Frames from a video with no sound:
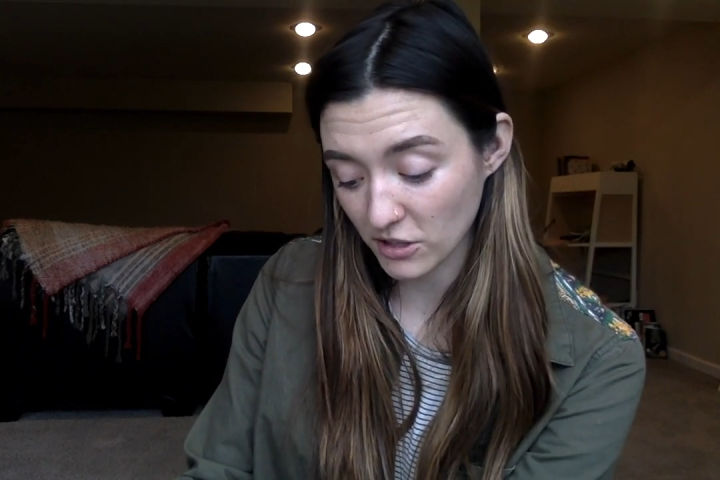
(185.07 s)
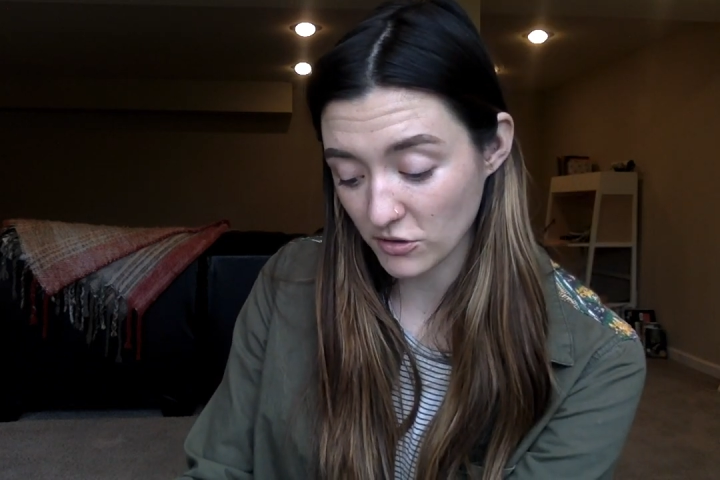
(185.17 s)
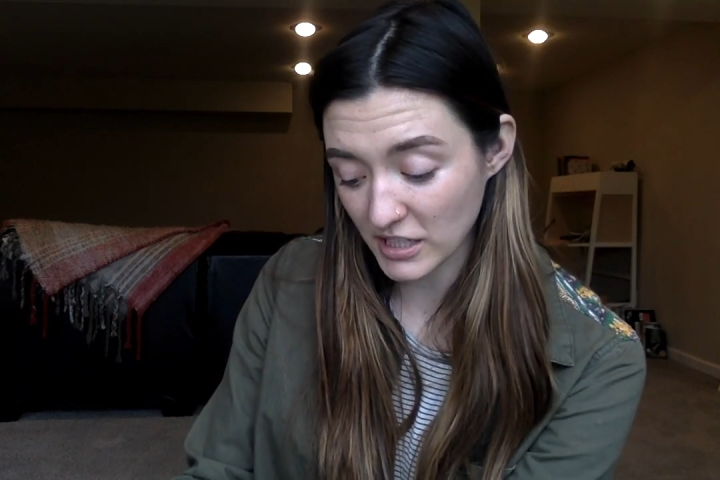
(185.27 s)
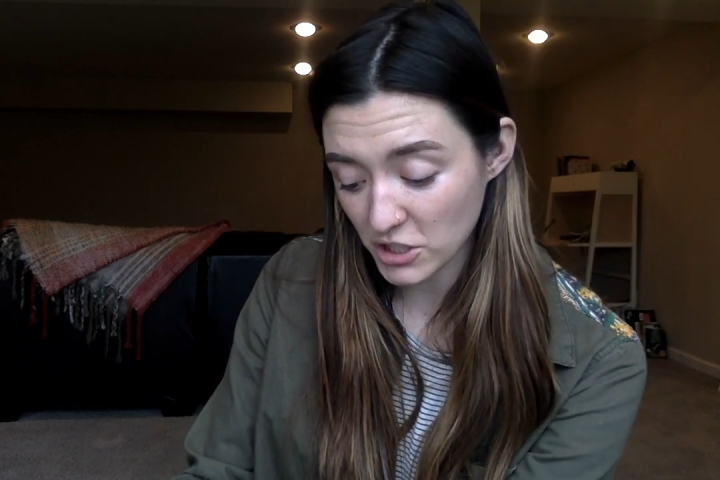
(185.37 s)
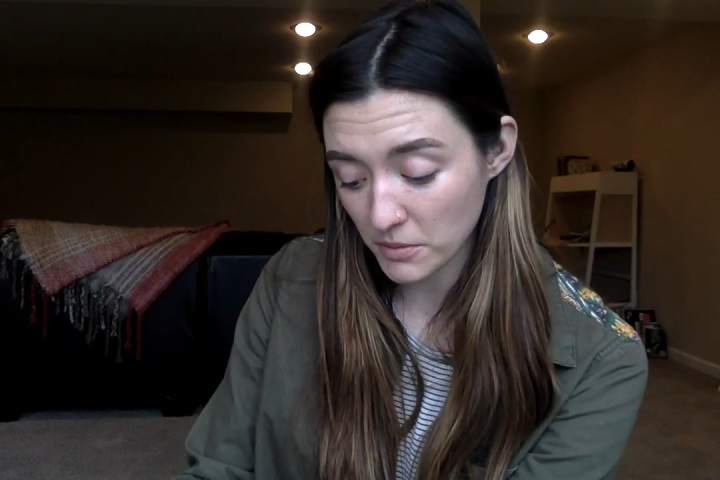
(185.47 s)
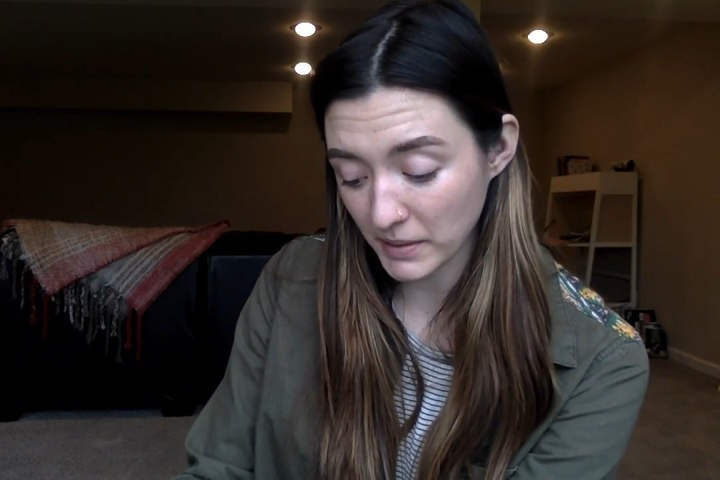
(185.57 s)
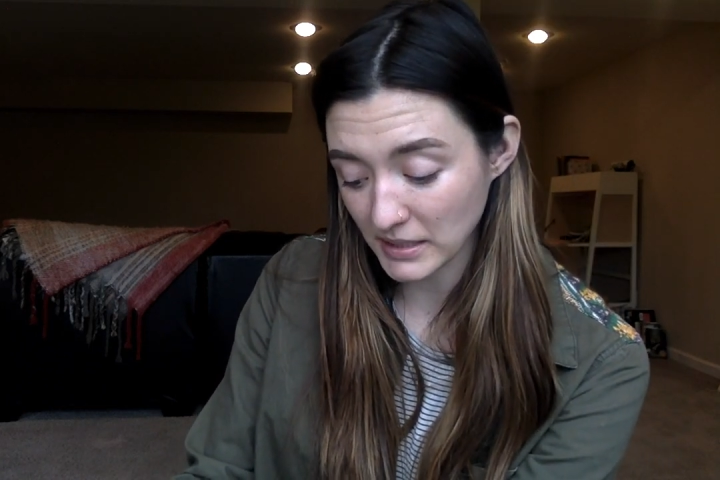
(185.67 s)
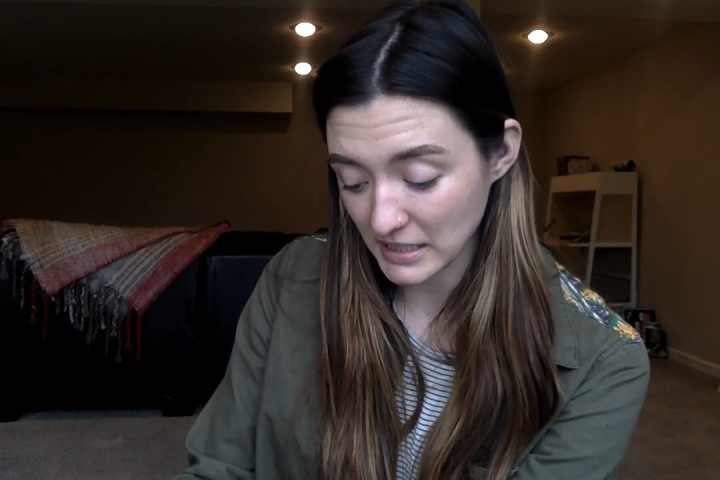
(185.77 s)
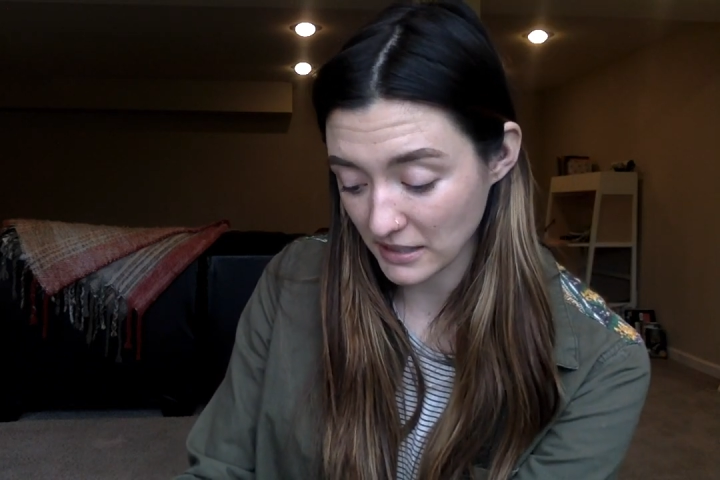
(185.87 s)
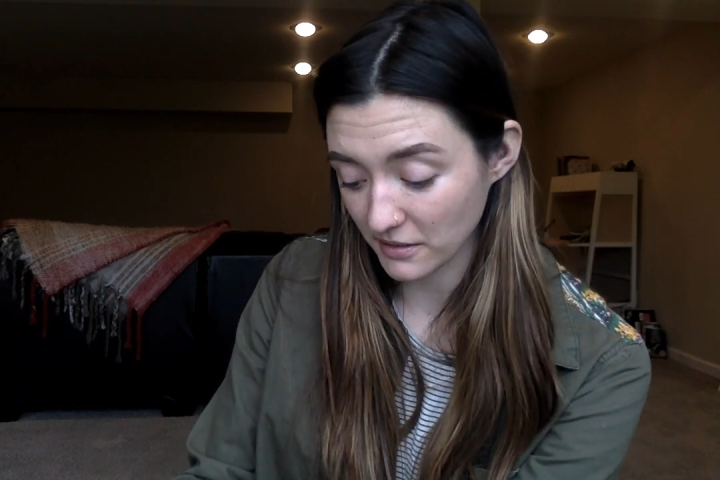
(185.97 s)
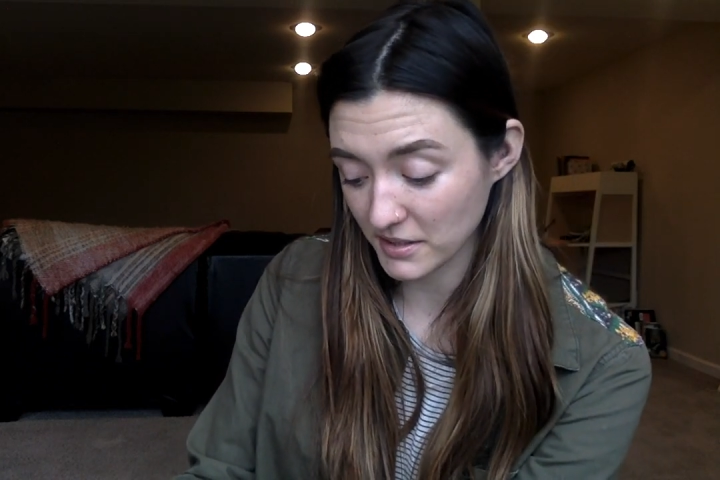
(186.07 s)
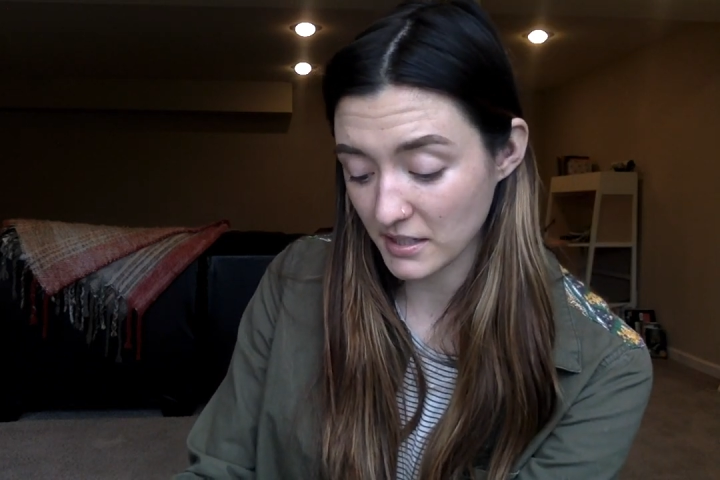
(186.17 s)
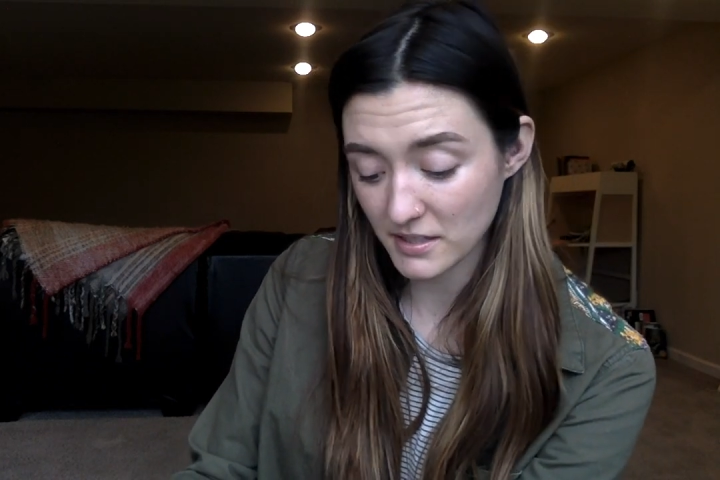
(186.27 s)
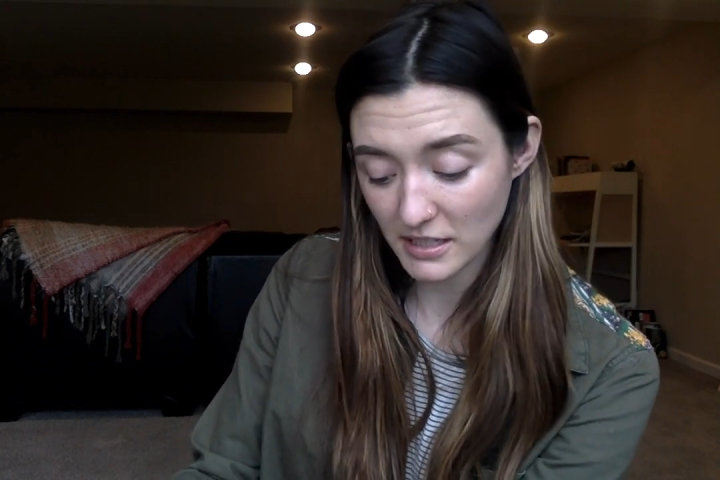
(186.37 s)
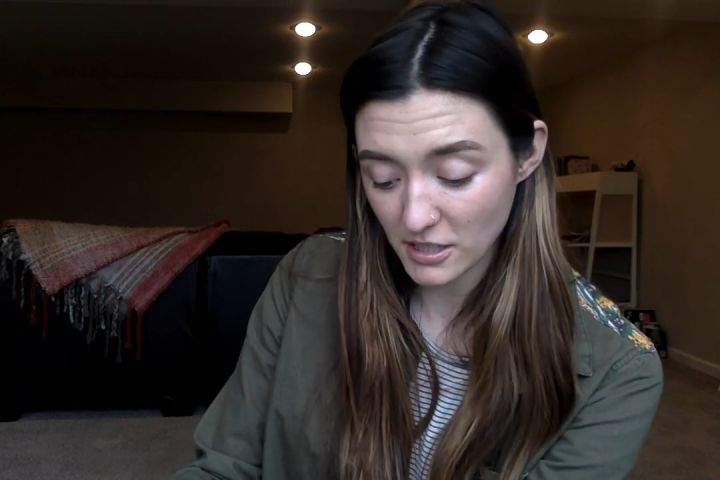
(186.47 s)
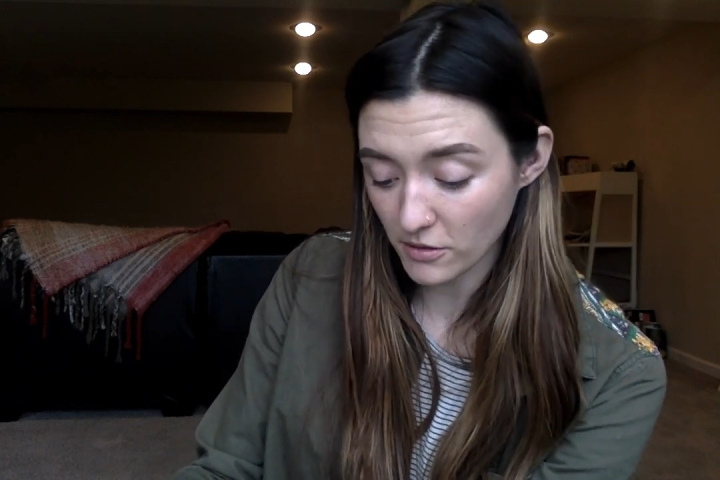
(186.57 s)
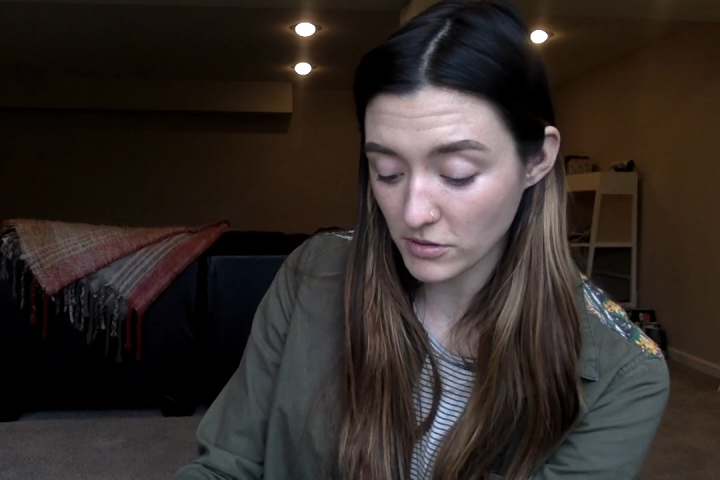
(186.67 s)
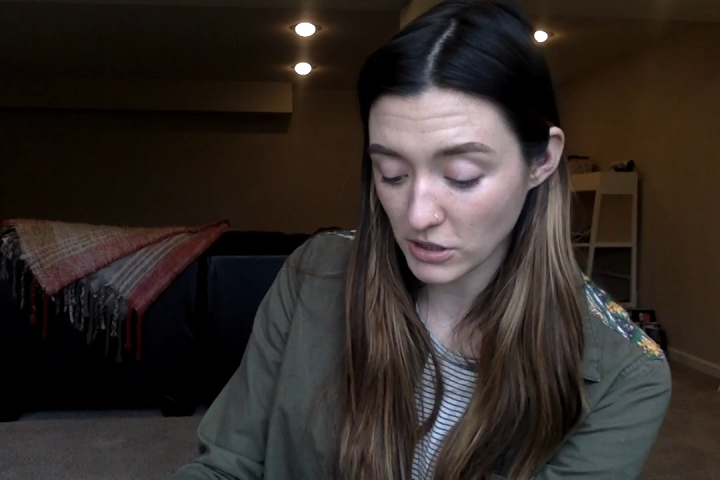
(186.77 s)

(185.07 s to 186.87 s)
are such a big deal since they don't